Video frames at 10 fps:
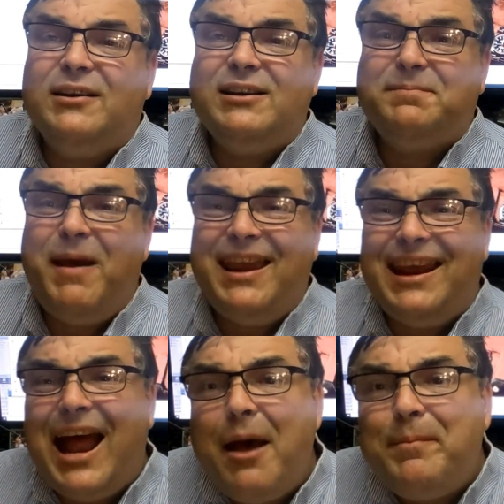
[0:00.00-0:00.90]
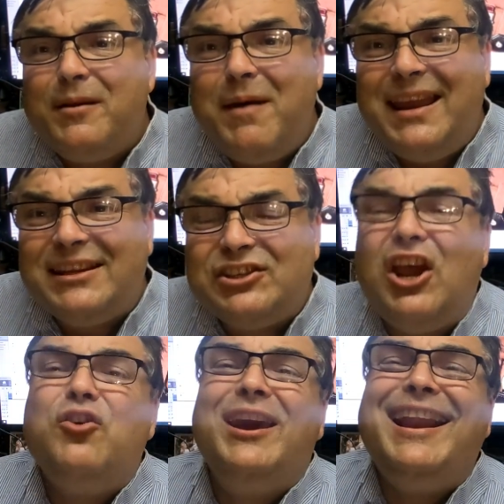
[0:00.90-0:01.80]
Just make it happen. Make it
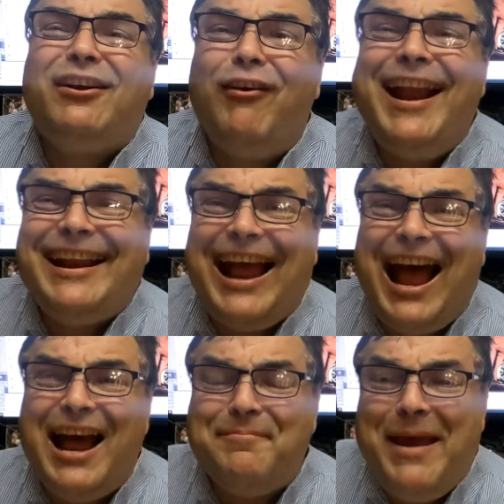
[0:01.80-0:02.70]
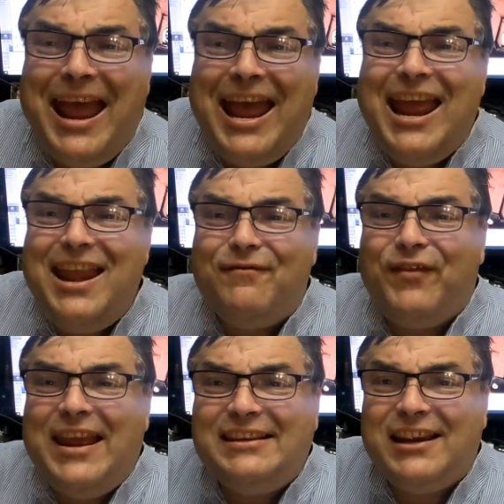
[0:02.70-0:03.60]
so. Get a credit card, man.
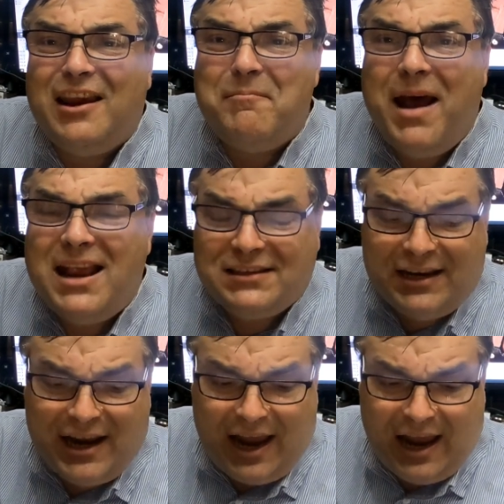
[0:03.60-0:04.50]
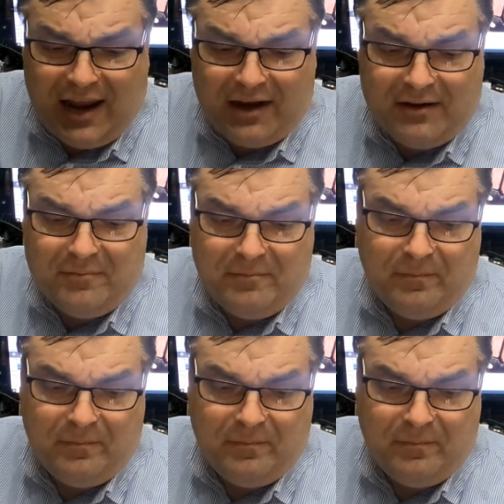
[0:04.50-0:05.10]
Visa, MasterCard.